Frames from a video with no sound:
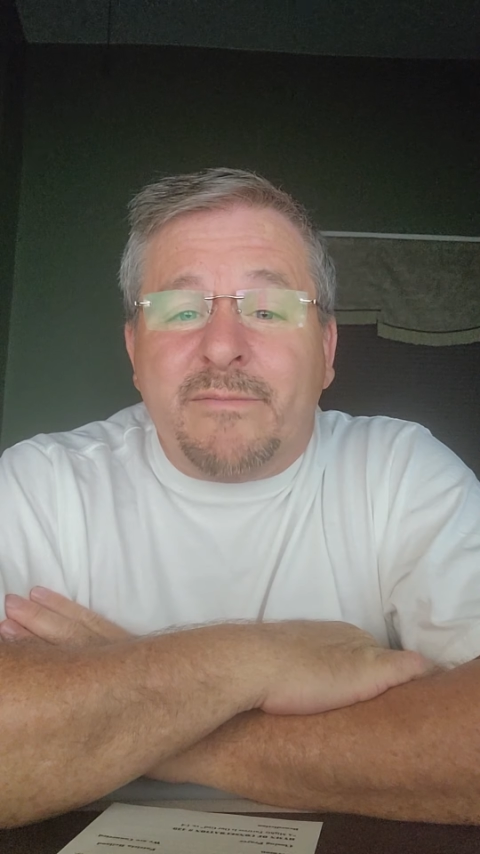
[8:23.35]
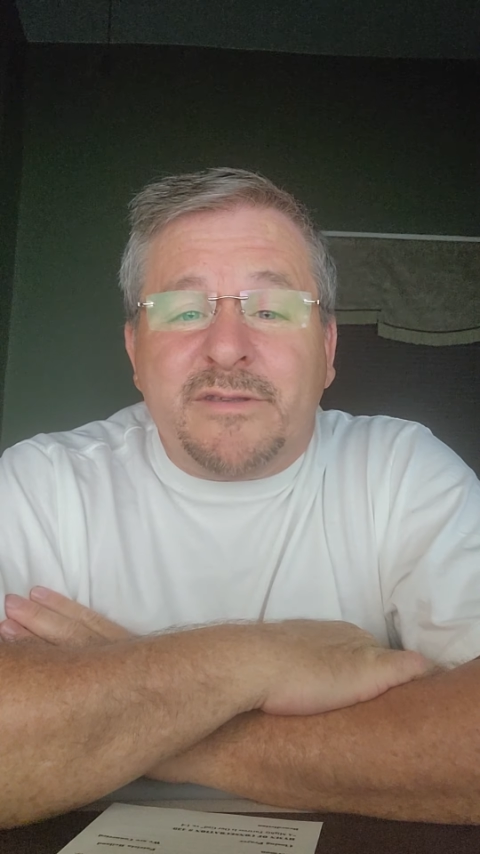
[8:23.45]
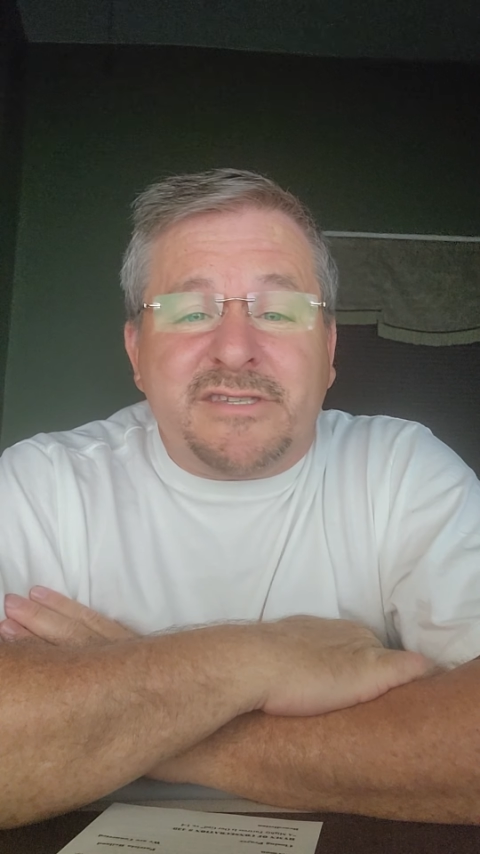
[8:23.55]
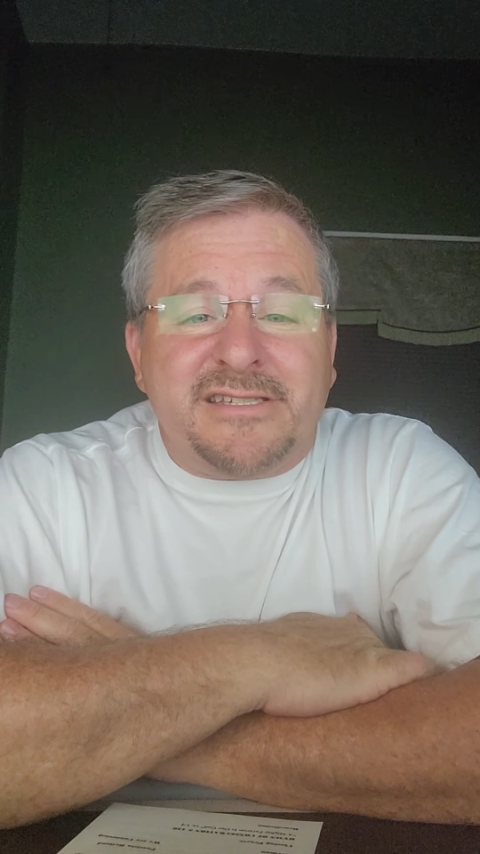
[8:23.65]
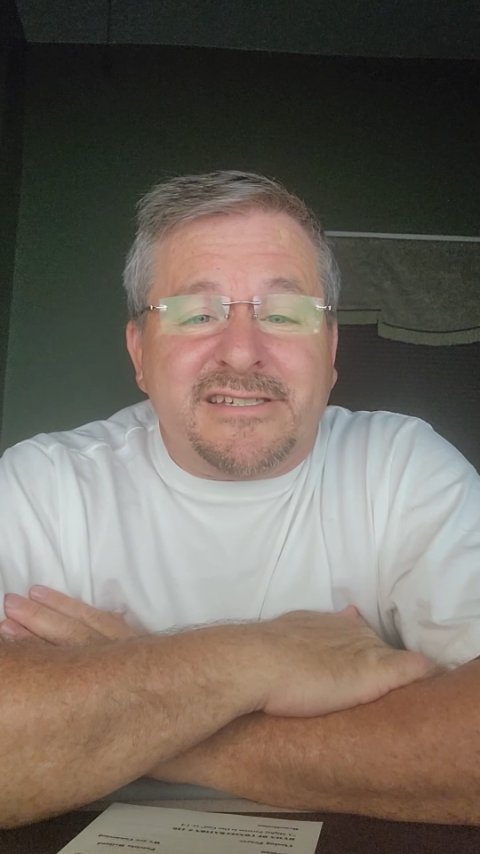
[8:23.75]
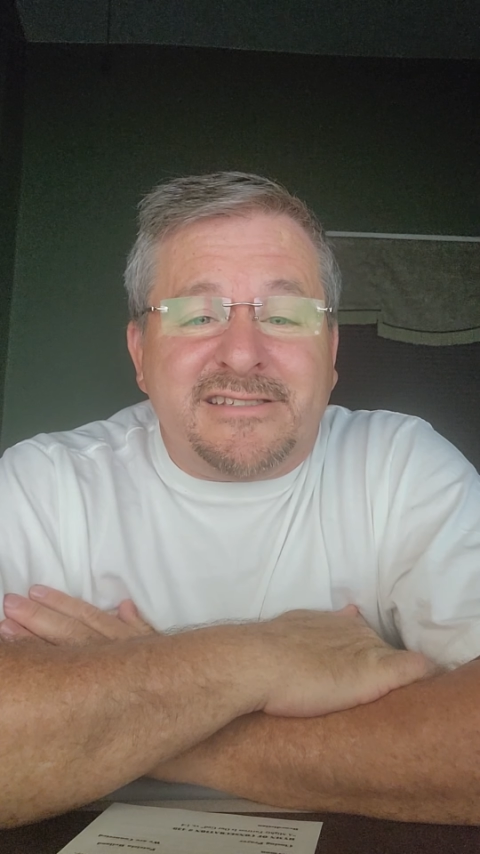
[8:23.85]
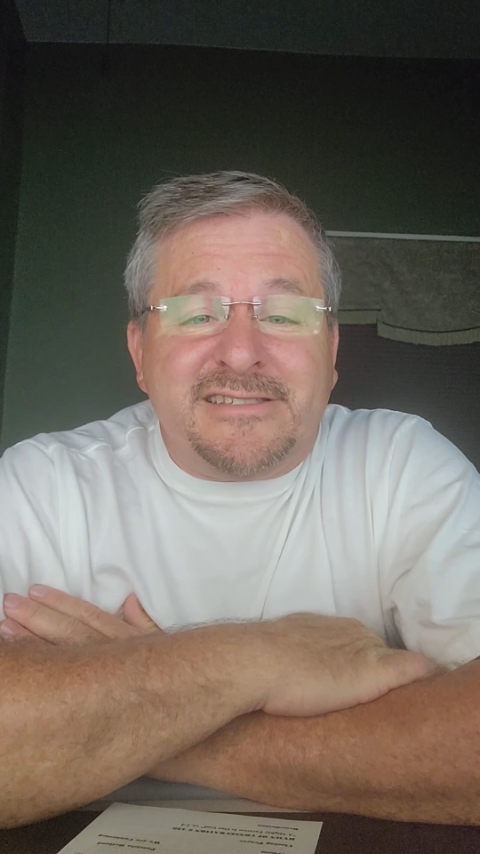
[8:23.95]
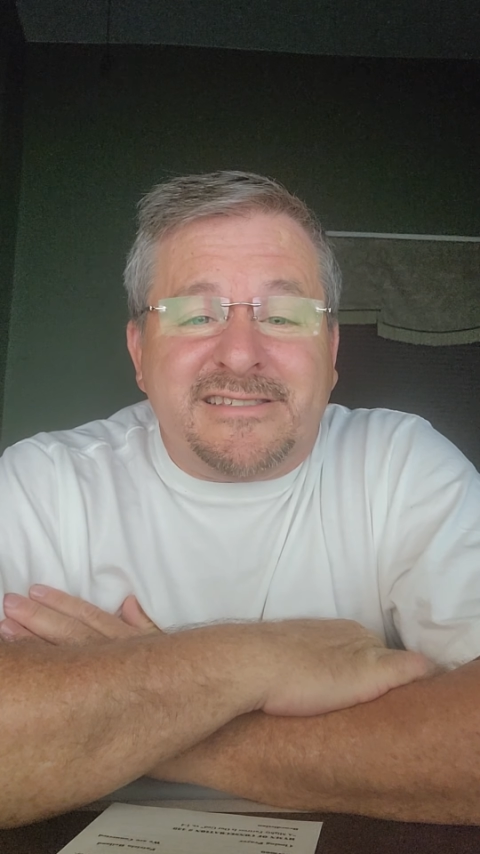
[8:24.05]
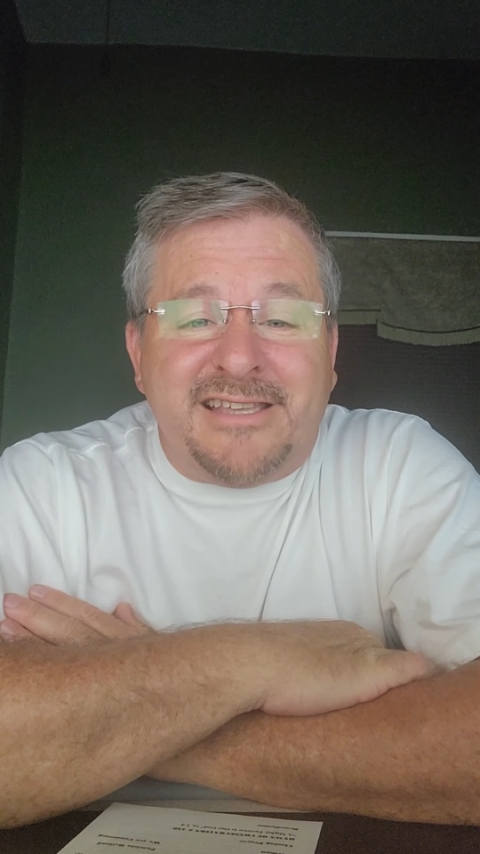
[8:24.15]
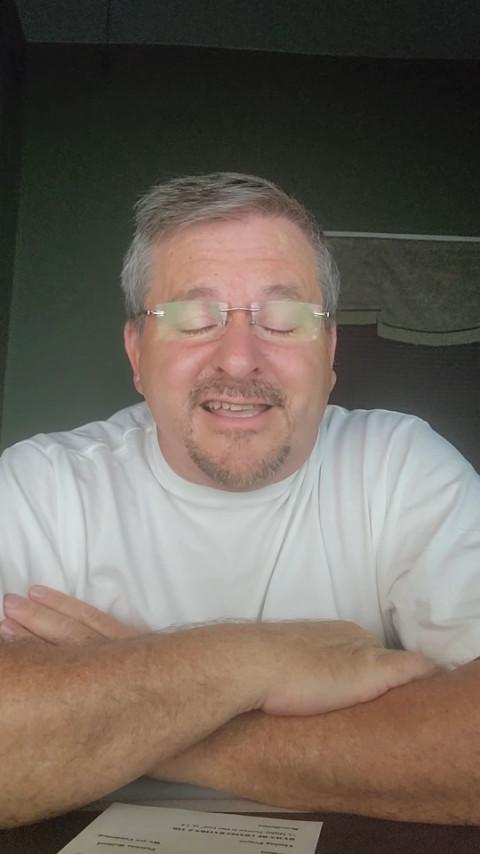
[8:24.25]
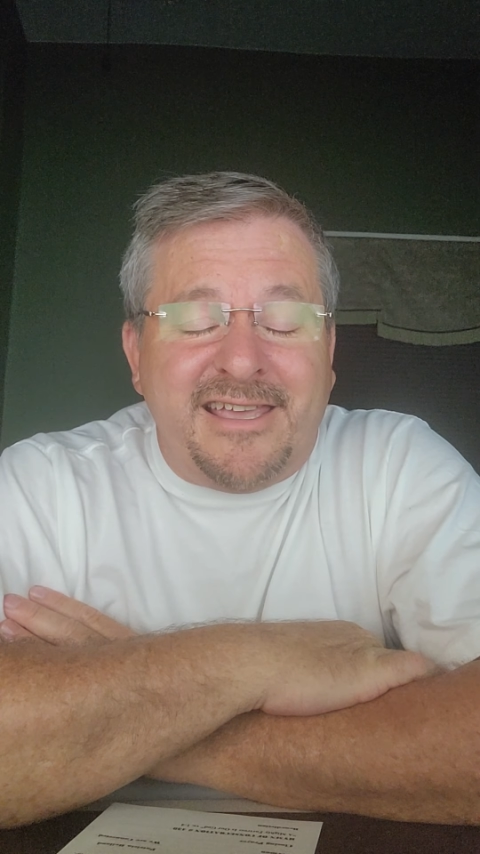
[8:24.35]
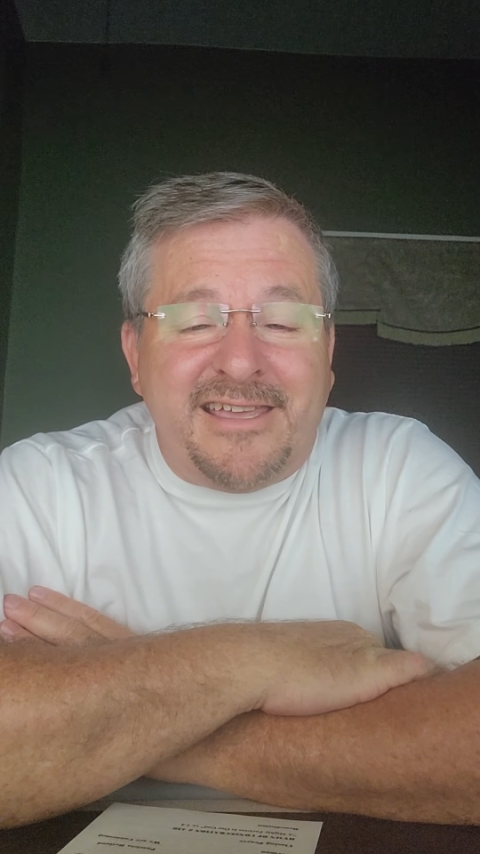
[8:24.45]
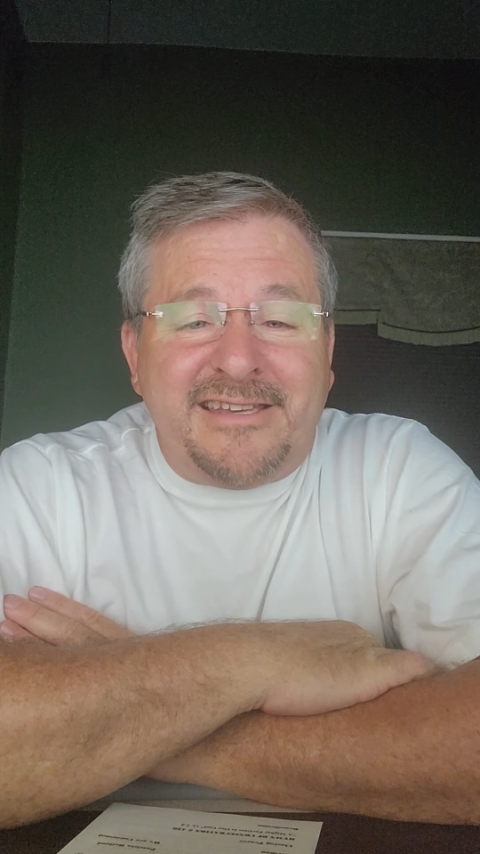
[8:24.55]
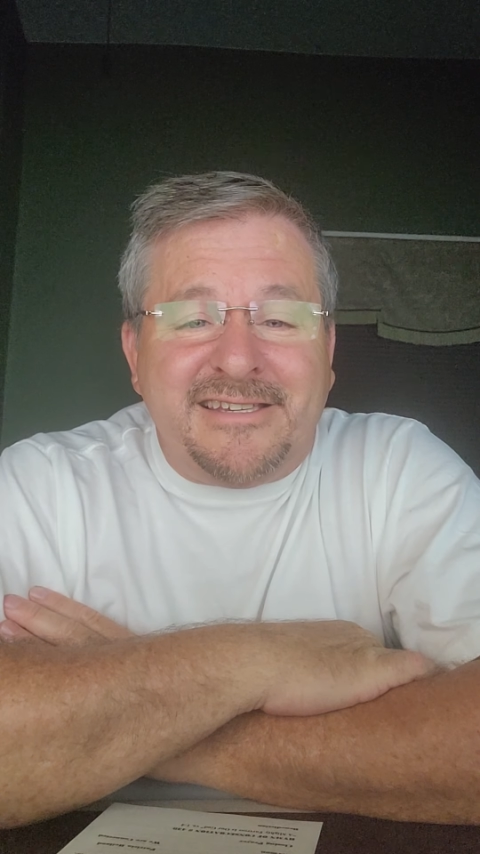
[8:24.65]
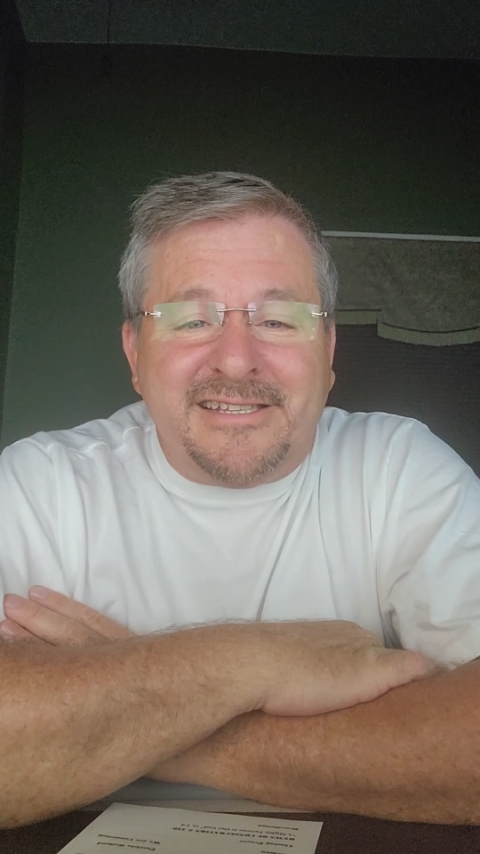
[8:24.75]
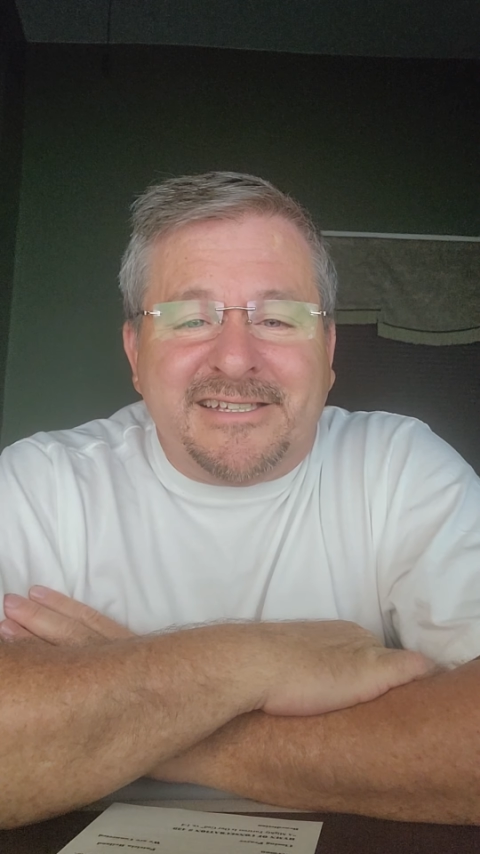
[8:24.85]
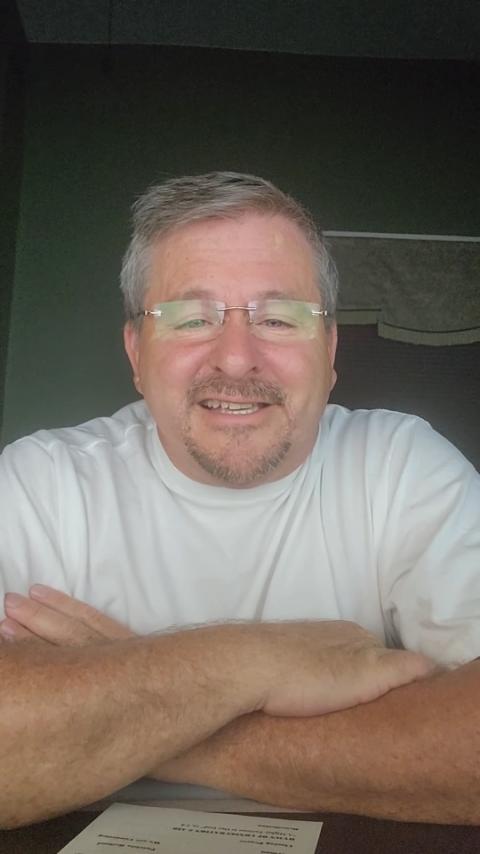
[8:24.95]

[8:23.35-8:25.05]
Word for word: musicians and